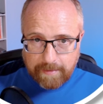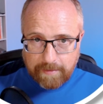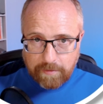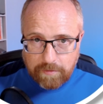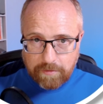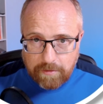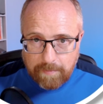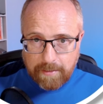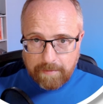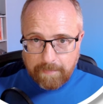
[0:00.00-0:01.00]
Looks good to
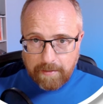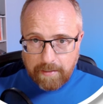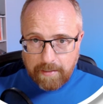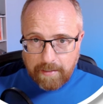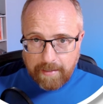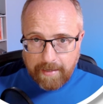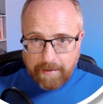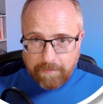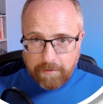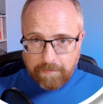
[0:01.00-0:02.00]
me.
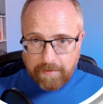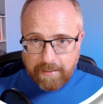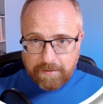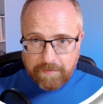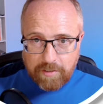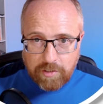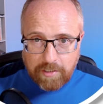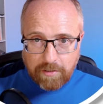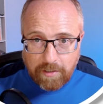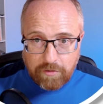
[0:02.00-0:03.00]
AVIF and
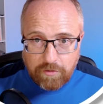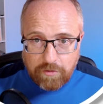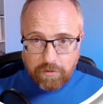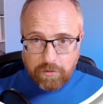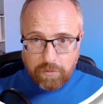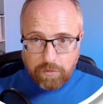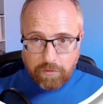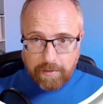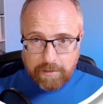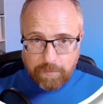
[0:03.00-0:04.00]
SVG cost 2
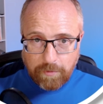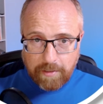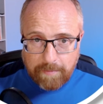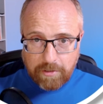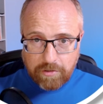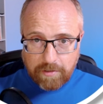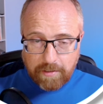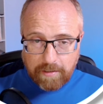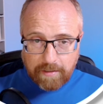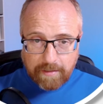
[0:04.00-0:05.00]
credits per image.
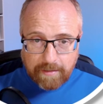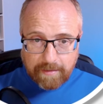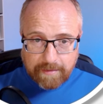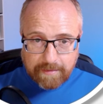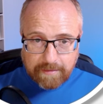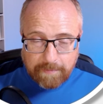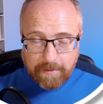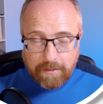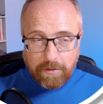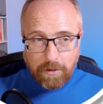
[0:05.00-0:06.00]

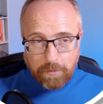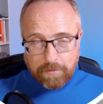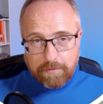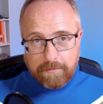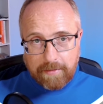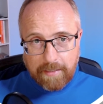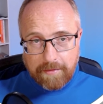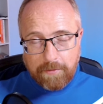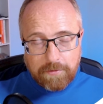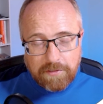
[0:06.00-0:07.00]
Something to note that I
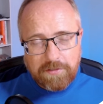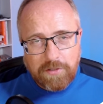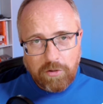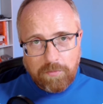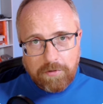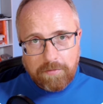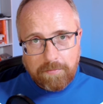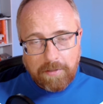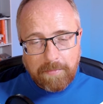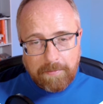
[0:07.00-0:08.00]
think was assumed,
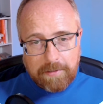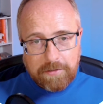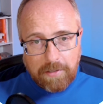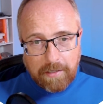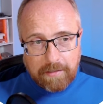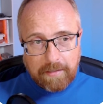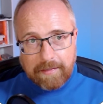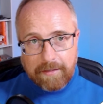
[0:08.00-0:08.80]
but maybe it's not.